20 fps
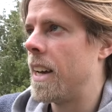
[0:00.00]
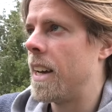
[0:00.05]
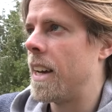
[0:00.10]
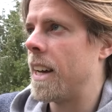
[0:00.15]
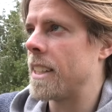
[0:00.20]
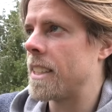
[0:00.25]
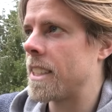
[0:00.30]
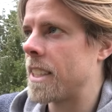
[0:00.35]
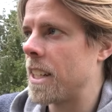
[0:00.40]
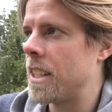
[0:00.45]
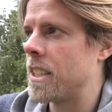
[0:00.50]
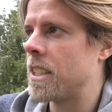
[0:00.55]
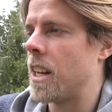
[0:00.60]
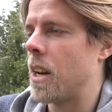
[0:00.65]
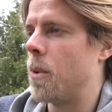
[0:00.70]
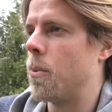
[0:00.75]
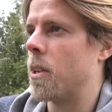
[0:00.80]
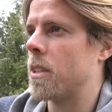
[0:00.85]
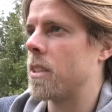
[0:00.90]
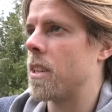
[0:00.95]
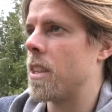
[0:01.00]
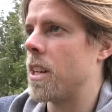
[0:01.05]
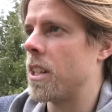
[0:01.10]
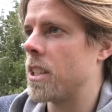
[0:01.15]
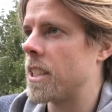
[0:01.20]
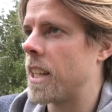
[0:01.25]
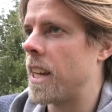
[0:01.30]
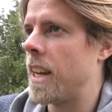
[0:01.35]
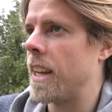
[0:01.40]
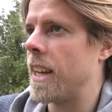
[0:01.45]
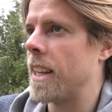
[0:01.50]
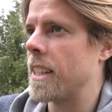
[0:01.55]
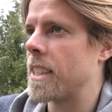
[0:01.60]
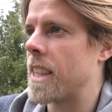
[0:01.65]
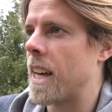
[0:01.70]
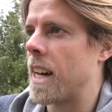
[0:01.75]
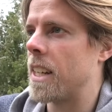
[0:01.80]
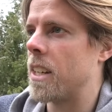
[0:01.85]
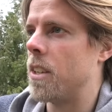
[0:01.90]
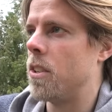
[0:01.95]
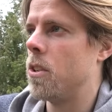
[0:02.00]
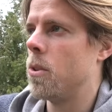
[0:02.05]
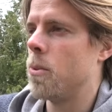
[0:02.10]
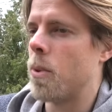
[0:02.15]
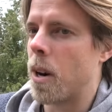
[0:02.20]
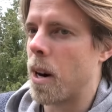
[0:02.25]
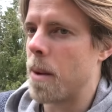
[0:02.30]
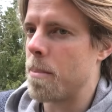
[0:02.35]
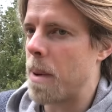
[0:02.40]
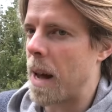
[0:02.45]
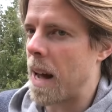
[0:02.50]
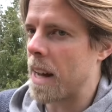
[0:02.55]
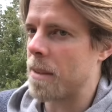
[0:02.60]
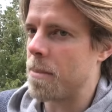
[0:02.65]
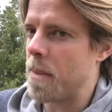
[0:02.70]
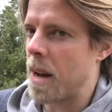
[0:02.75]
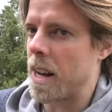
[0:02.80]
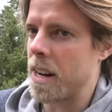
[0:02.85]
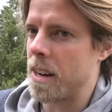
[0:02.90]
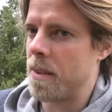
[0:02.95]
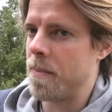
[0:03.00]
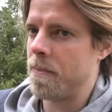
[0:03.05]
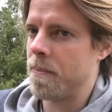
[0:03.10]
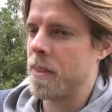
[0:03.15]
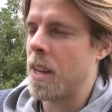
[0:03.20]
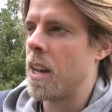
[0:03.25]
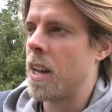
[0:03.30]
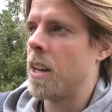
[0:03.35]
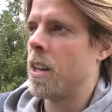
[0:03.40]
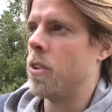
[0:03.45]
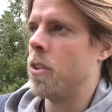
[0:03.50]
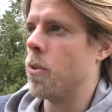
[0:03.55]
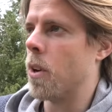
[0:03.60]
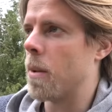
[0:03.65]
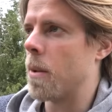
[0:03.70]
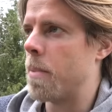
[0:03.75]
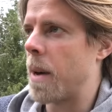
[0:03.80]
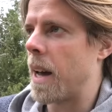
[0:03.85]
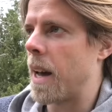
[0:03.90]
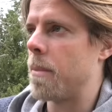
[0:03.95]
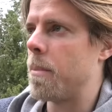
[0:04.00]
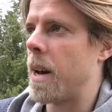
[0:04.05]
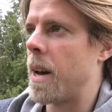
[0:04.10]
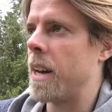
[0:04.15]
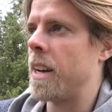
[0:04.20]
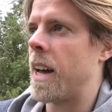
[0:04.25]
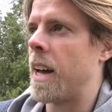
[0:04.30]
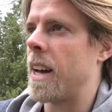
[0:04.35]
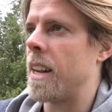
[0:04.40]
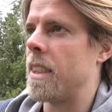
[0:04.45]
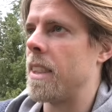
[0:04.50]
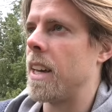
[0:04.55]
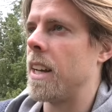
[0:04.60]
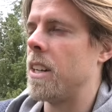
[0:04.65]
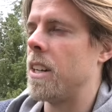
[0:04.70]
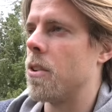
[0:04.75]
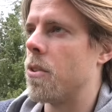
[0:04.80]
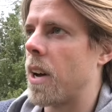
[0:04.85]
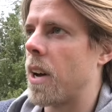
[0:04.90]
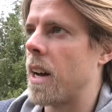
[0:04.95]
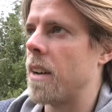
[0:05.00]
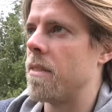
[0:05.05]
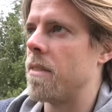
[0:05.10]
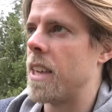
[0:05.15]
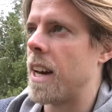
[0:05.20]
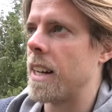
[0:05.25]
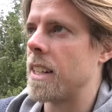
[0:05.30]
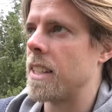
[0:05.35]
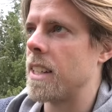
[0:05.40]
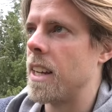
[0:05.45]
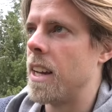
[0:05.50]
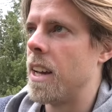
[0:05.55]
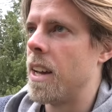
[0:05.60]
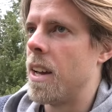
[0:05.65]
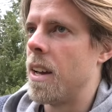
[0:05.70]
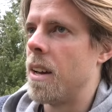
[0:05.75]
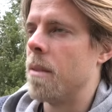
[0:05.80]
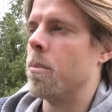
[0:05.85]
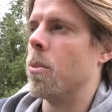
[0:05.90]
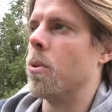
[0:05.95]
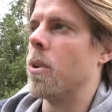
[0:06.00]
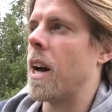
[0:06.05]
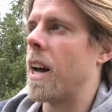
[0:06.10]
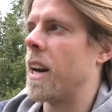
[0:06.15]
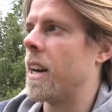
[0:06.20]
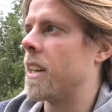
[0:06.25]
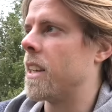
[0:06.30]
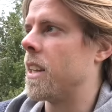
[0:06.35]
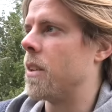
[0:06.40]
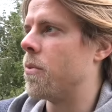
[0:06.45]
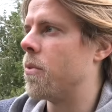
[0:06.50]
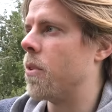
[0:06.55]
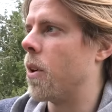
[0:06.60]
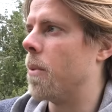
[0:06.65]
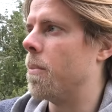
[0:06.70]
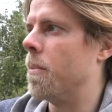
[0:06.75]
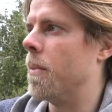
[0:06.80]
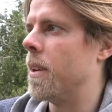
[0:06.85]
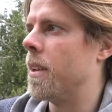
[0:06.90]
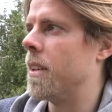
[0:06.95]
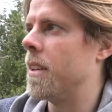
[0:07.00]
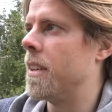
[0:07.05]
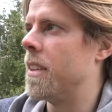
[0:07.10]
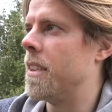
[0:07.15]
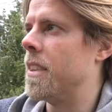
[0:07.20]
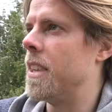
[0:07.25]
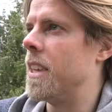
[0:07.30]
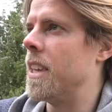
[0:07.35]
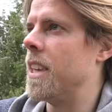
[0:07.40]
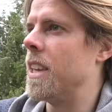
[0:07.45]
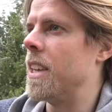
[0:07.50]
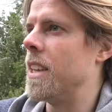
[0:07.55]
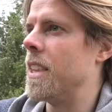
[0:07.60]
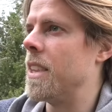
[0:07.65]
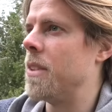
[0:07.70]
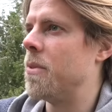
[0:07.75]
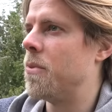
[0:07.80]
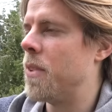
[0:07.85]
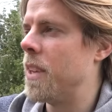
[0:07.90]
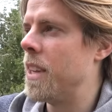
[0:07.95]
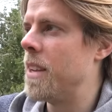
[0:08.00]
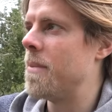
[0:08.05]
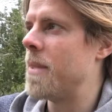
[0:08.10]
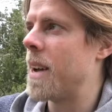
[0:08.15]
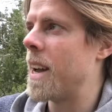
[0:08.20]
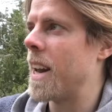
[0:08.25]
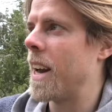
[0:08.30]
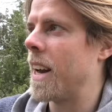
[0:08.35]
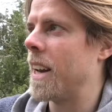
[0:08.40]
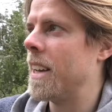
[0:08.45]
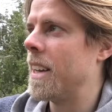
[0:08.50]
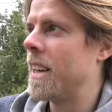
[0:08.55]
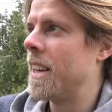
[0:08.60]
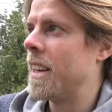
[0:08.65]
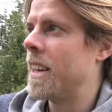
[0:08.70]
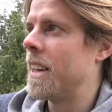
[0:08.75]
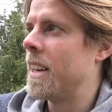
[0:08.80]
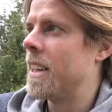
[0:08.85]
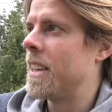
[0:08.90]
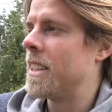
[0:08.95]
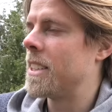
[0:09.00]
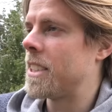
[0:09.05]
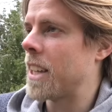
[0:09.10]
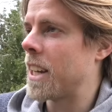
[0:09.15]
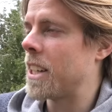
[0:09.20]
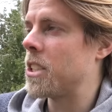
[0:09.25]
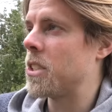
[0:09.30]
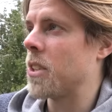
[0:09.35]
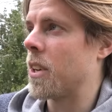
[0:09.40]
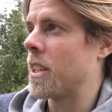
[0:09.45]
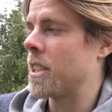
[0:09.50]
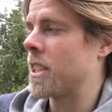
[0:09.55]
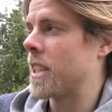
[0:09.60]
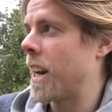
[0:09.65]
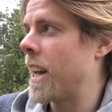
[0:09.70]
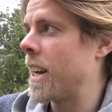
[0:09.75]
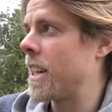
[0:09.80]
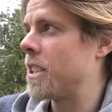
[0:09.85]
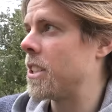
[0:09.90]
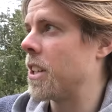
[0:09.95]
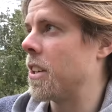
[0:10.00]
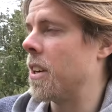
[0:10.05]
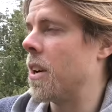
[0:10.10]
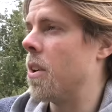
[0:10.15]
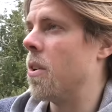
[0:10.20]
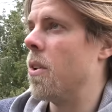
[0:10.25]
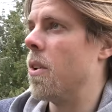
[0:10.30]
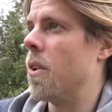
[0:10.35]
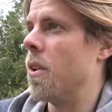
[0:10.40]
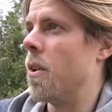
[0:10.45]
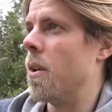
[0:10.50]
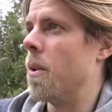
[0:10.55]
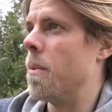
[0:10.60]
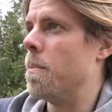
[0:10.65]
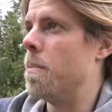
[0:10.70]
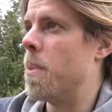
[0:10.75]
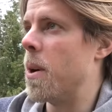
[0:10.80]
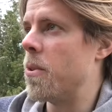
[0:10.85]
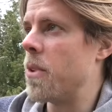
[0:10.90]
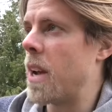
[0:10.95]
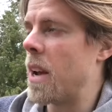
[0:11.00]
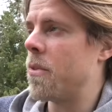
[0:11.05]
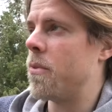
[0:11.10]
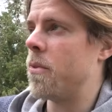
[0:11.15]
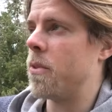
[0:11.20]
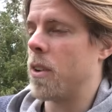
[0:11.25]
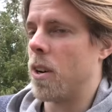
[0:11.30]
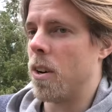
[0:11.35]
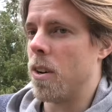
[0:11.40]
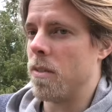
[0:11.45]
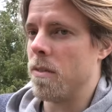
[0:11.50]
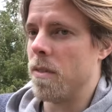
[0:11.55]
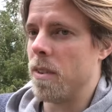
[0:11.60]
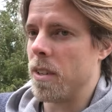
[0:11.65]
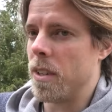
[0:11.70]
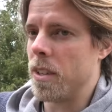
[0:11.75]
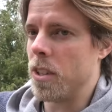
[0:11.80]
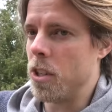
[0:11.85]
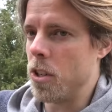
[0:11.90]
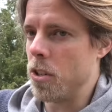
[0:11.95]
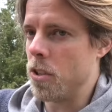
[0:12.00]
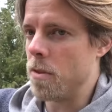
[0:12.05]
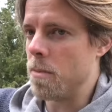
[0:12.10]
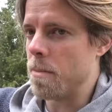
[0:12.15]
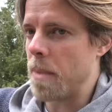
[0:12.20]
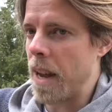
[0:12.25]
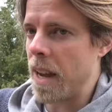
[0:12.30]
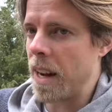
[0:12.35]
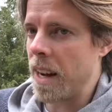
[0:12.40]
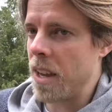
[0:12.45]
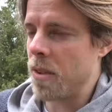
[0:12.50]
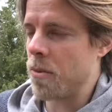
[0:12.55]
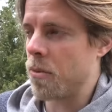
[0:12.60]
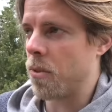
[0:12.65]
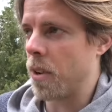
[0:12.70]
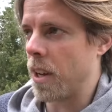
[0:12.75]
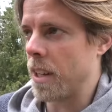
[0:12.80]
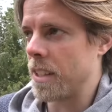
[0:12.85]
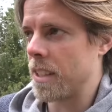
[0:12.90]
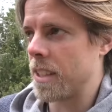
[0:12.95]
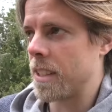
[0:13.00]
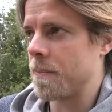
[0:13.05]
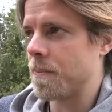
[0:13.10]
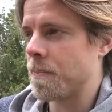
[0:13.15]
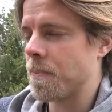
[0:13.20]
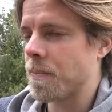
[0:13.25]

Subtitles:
essentially what they're saying is that you are a bad man. You are a bad man, and they derive that morality from the female sexual selection bereft of good male influence.